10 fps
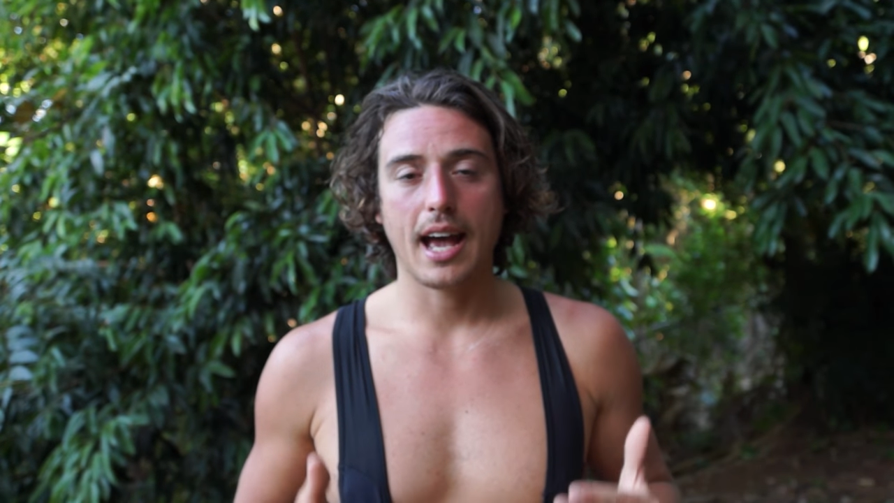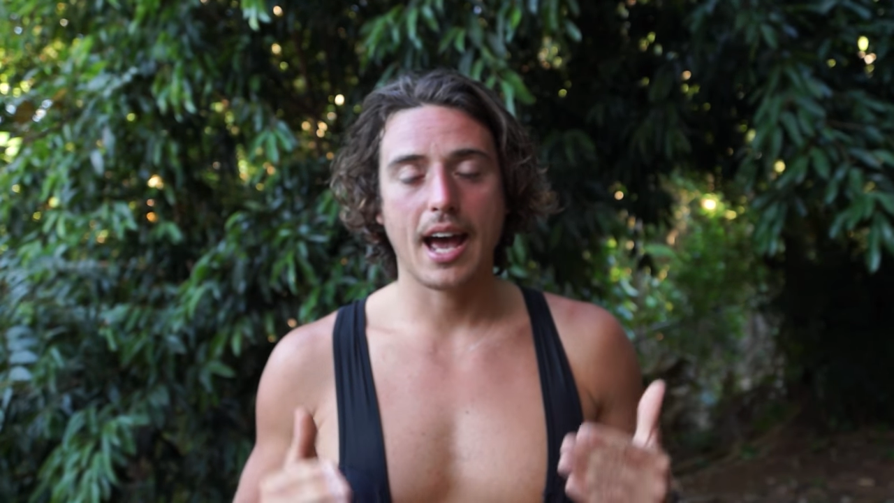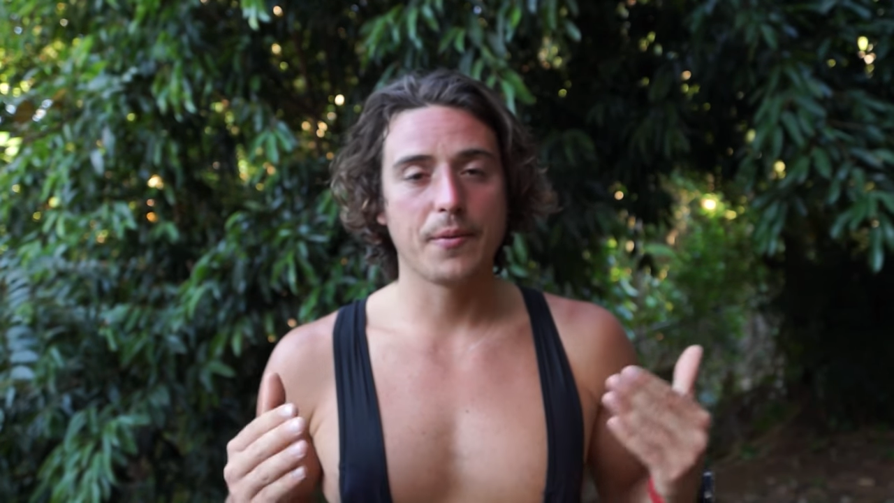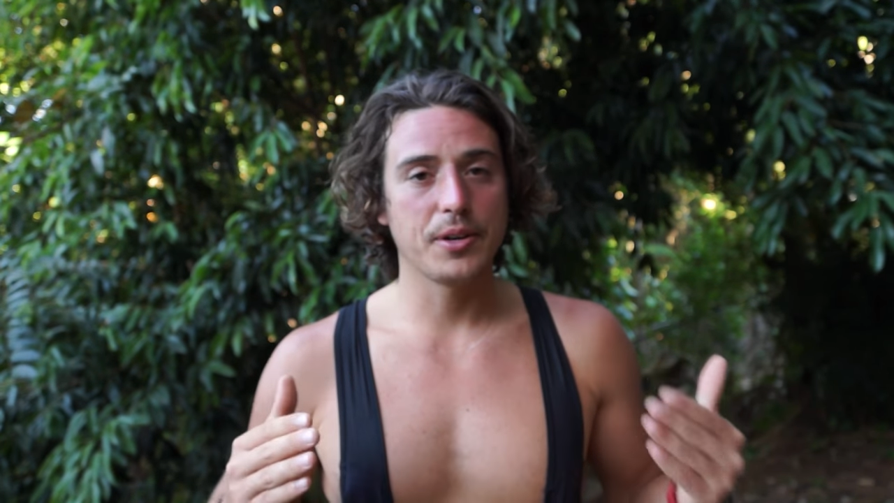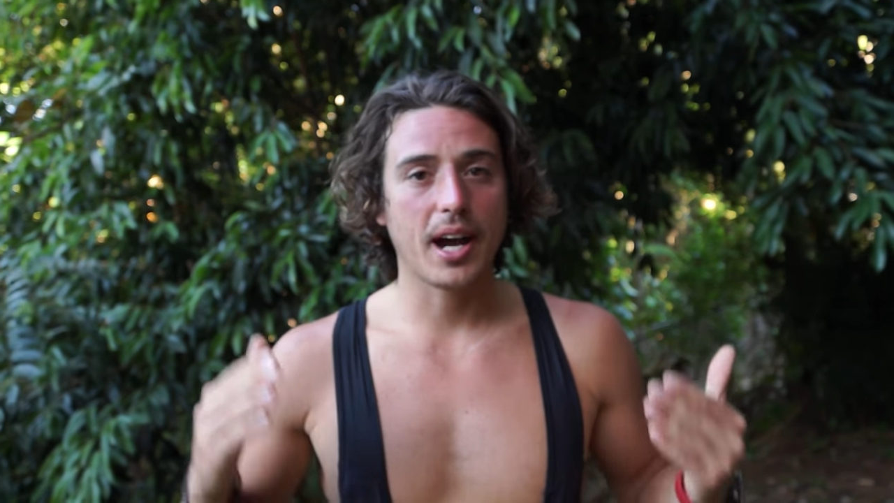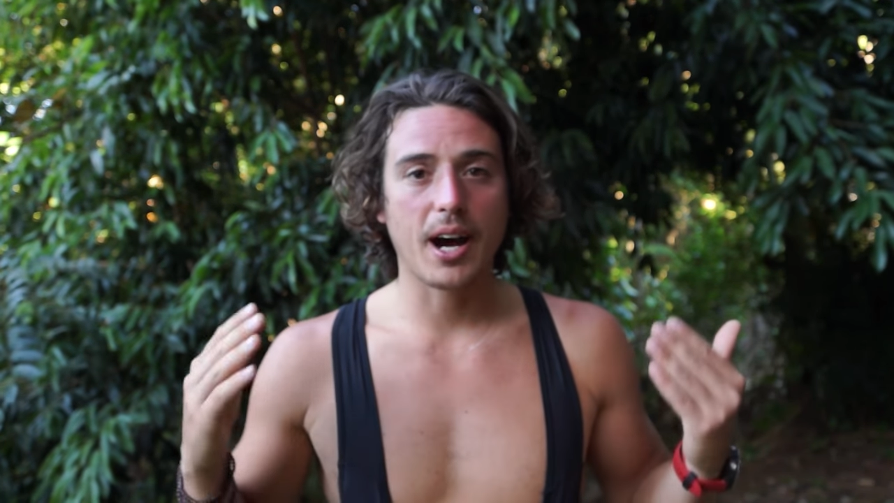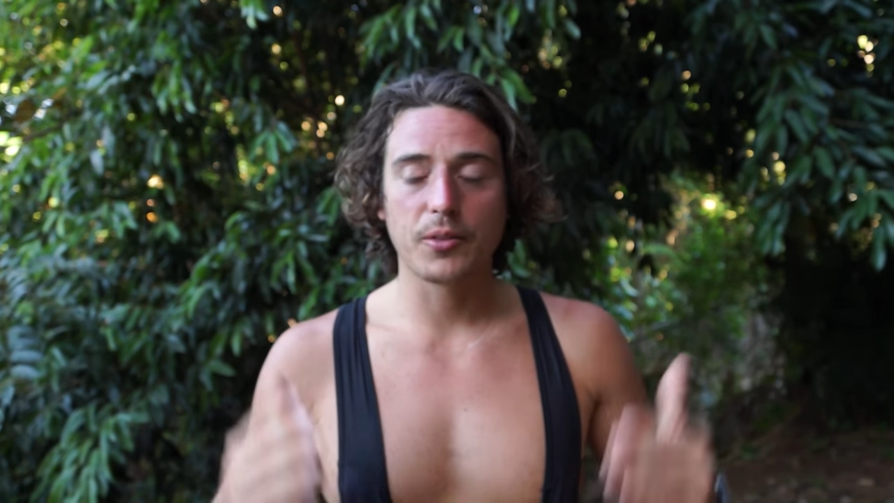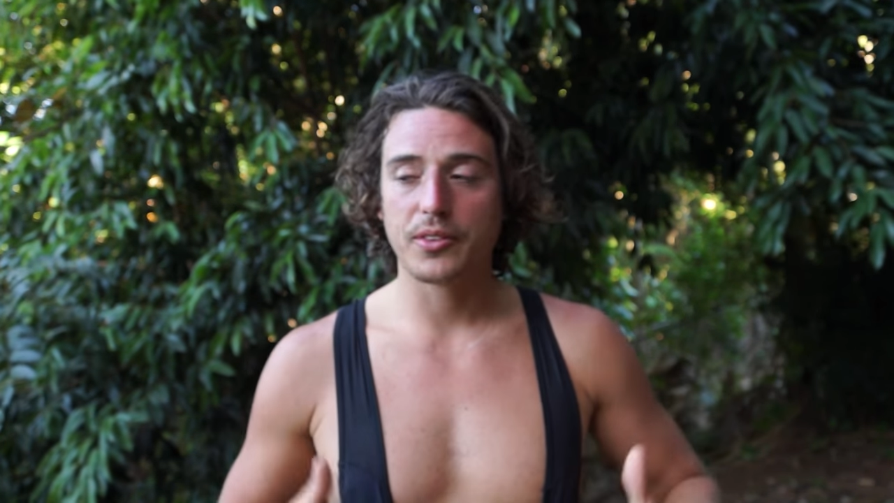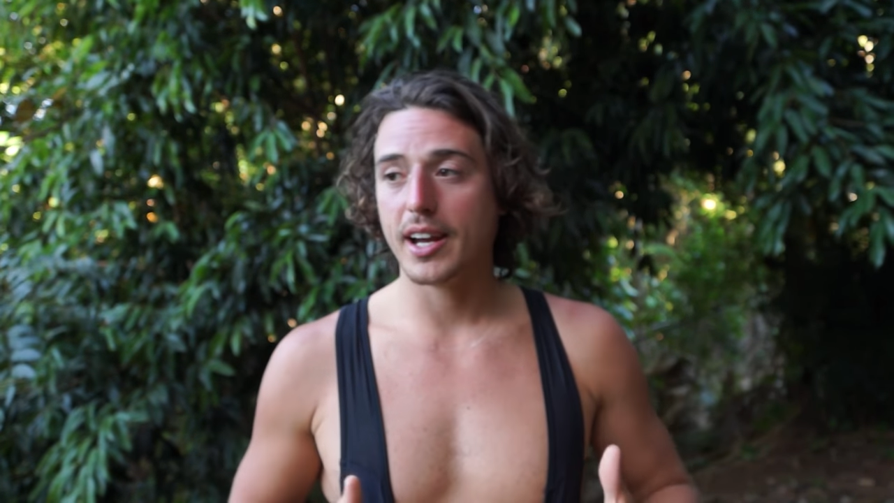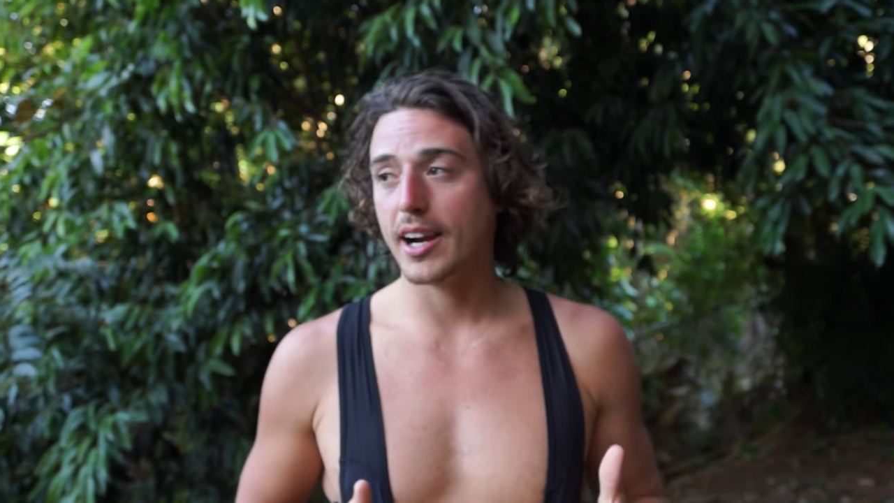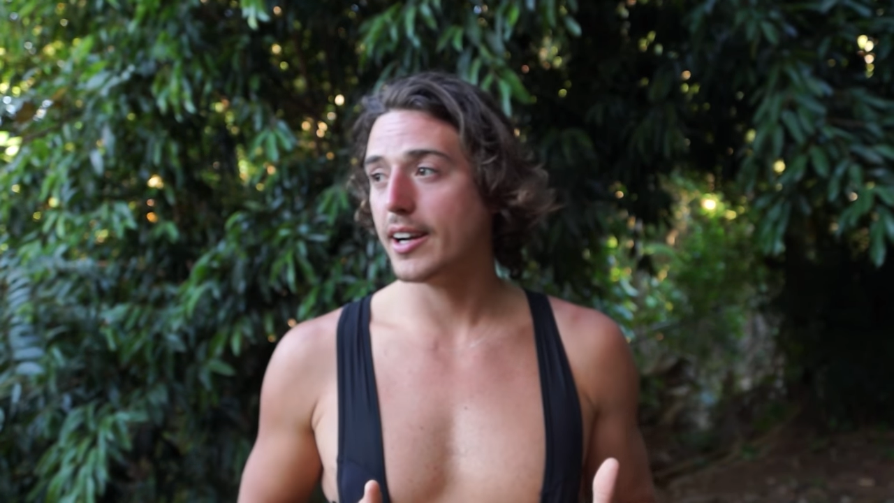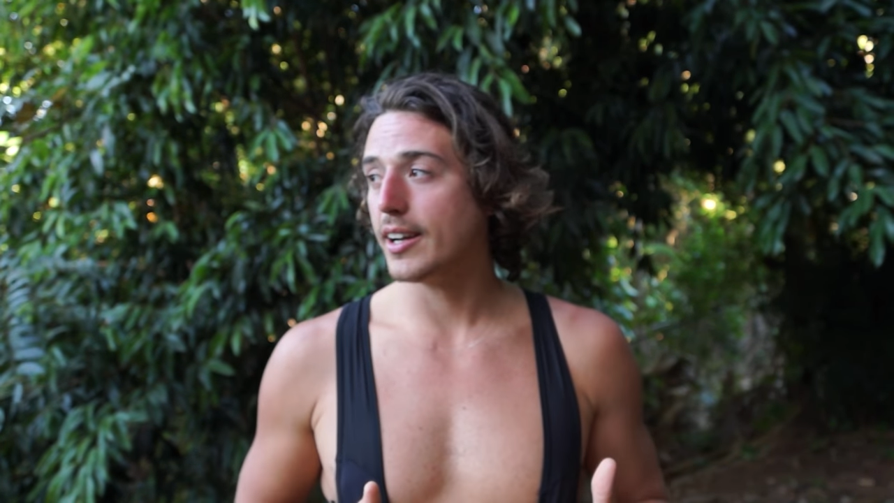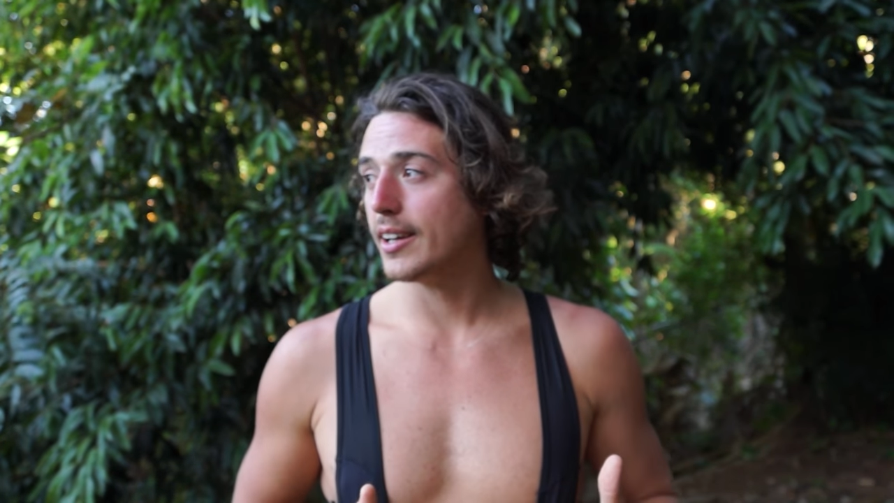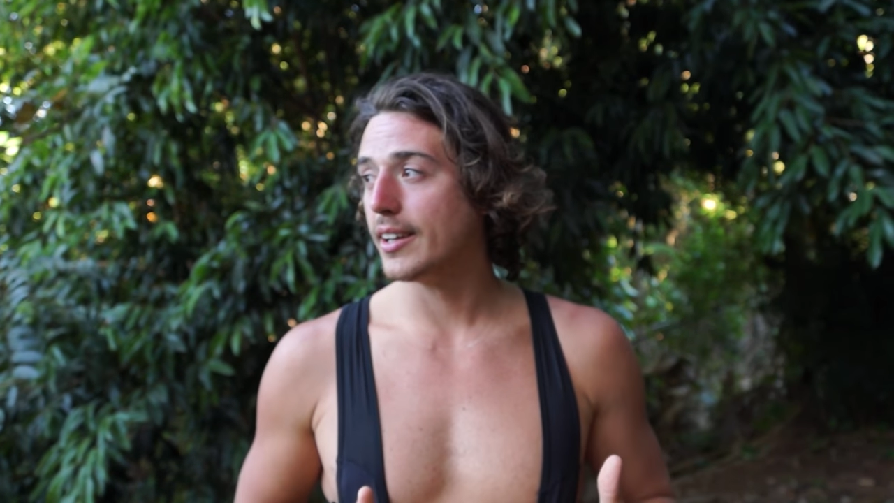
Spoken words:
And when you're out there